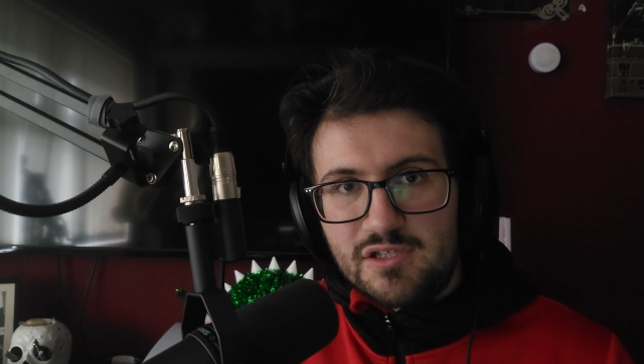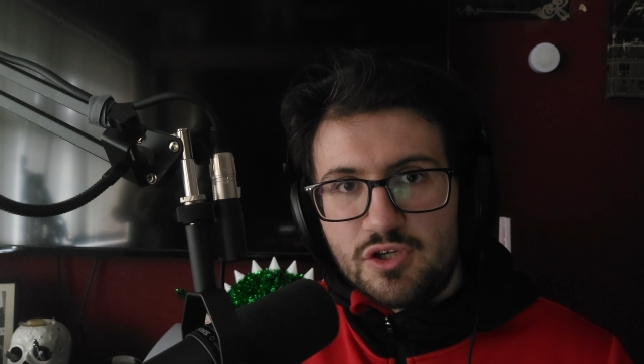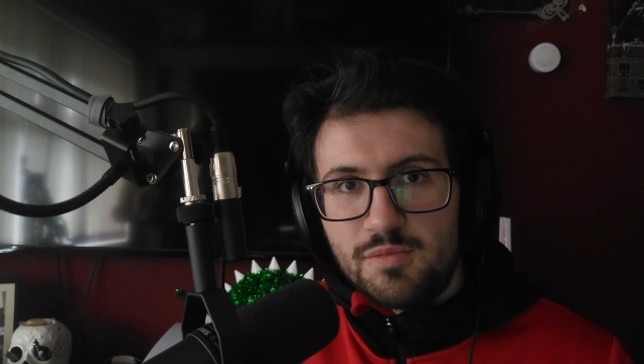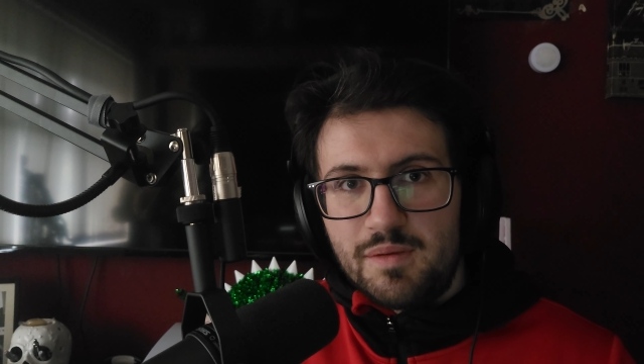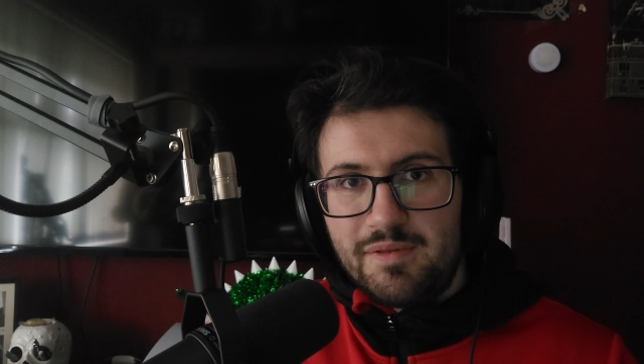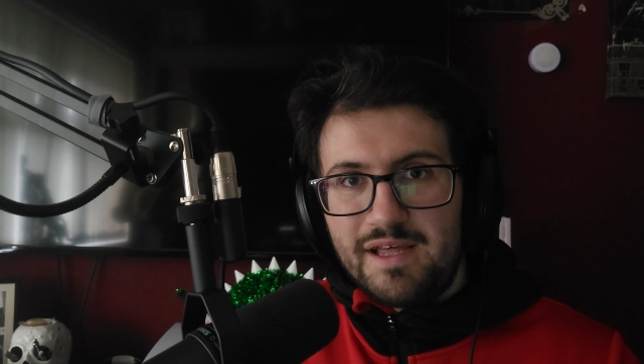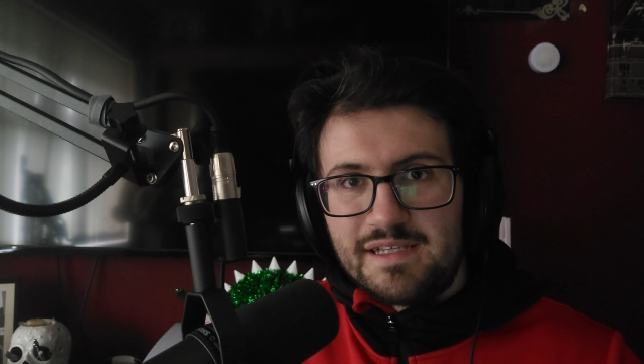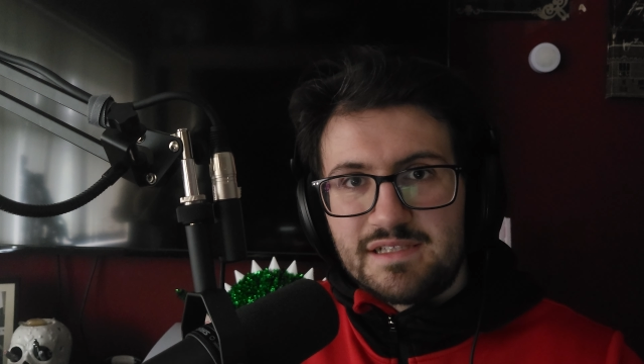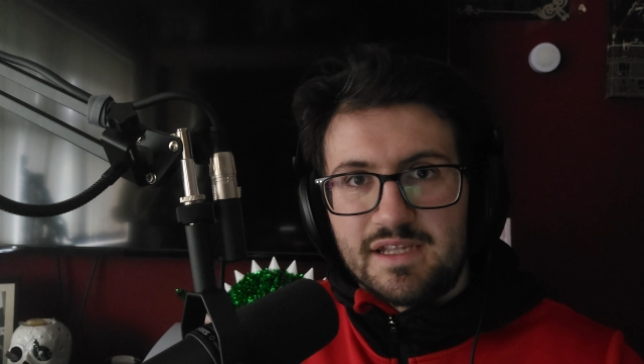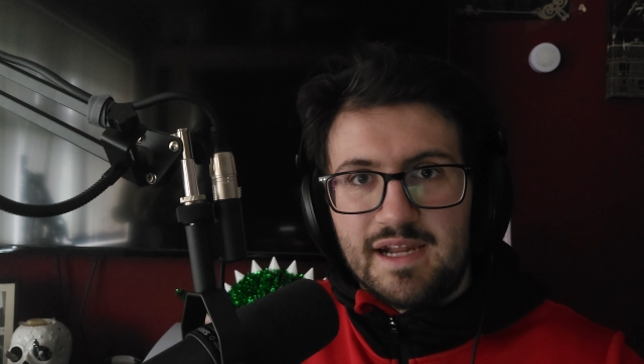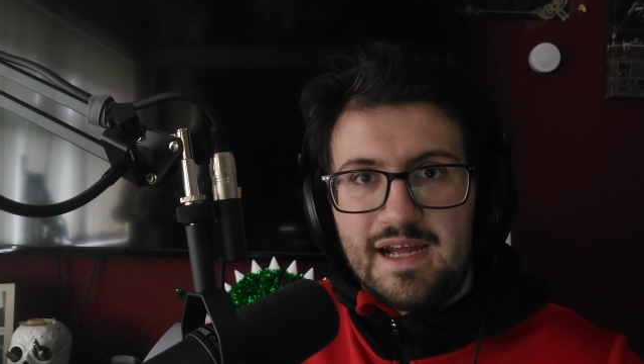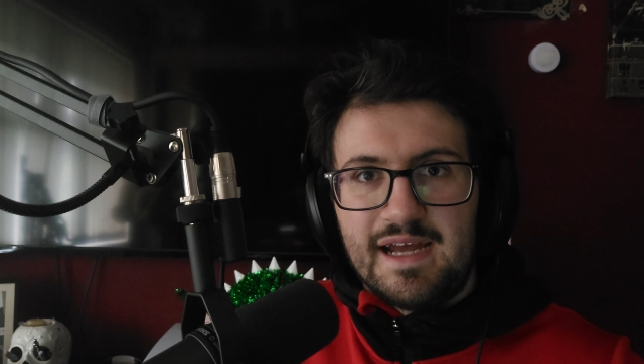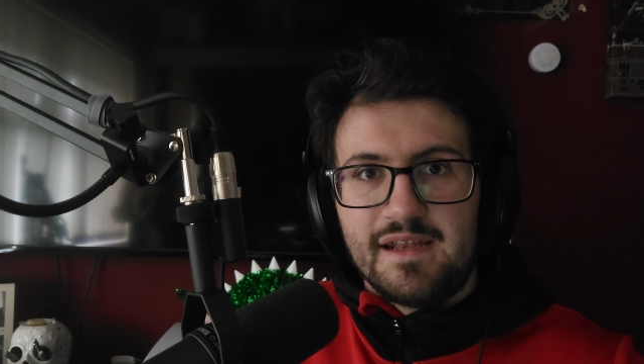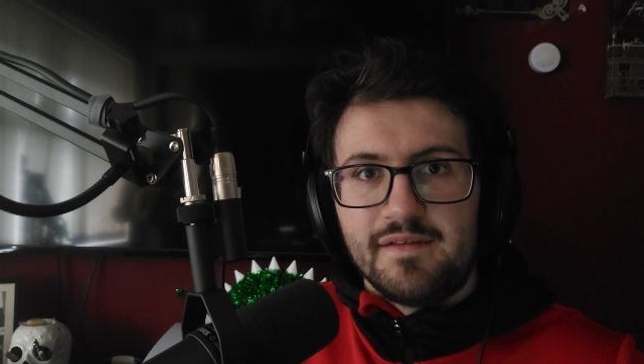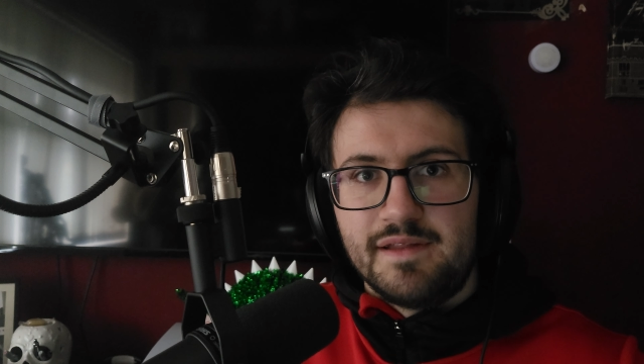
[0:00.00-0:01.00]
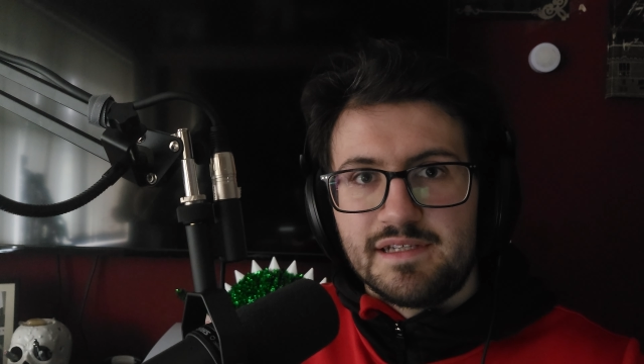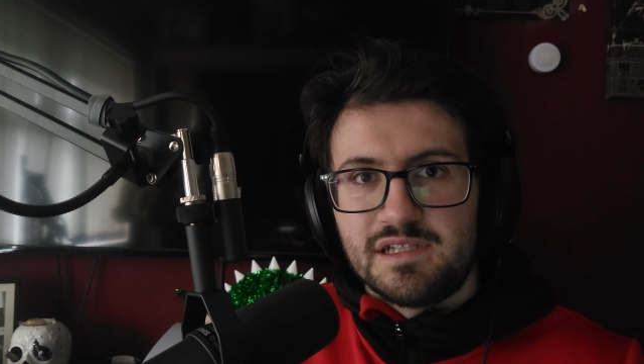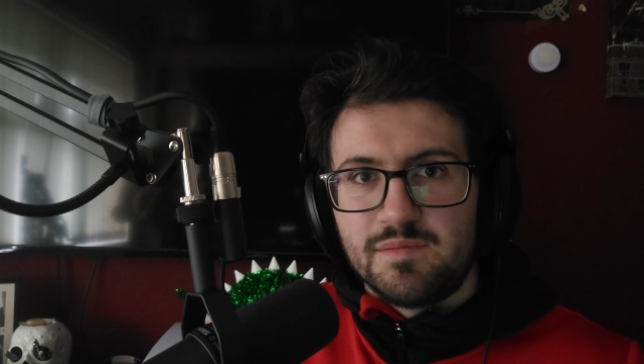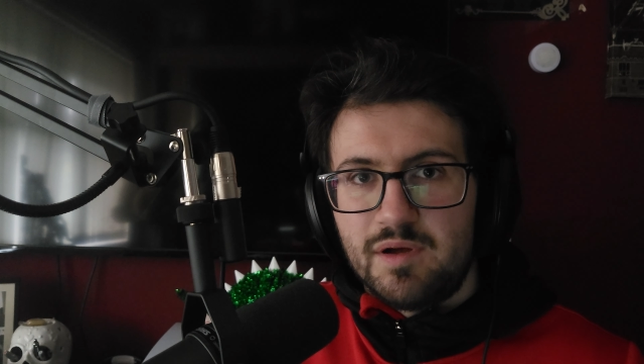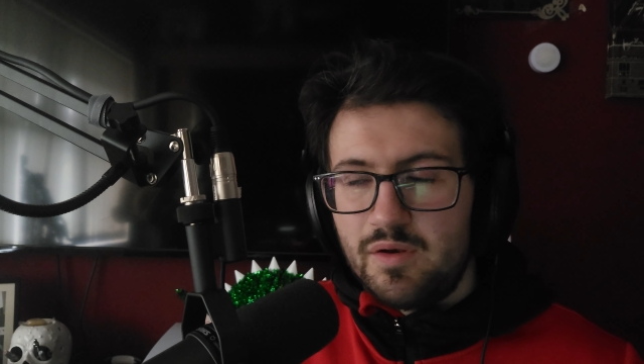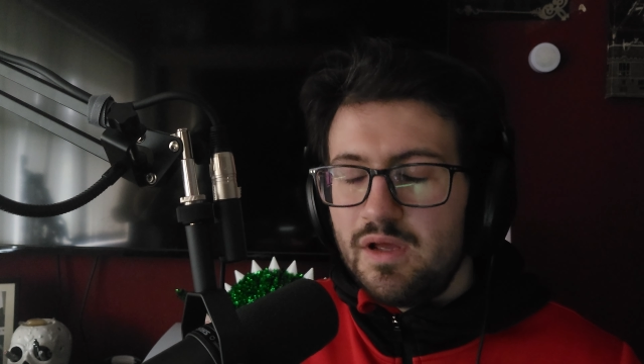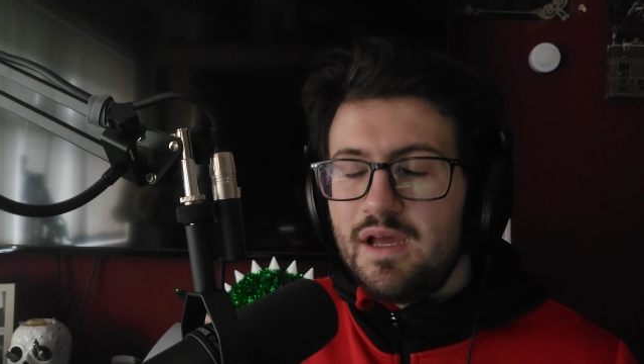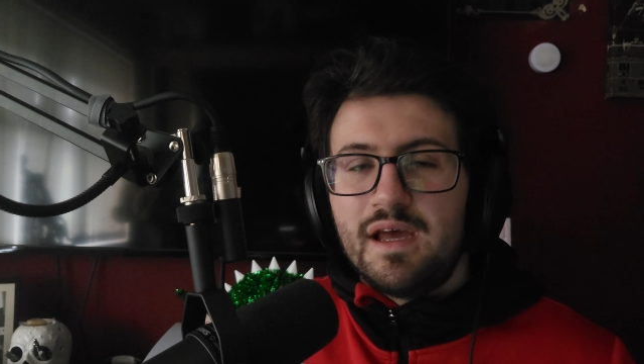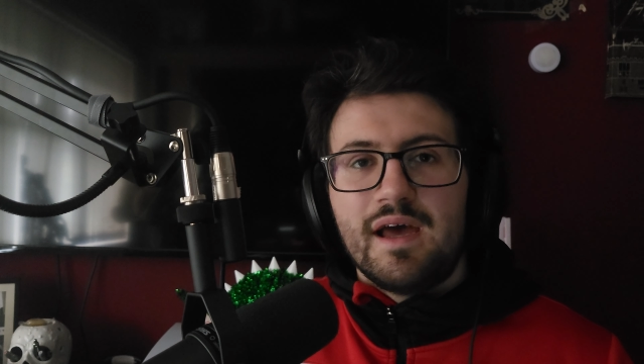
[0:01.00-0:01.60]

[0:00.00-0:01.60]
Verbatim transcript: so maybe that's going to add this amount.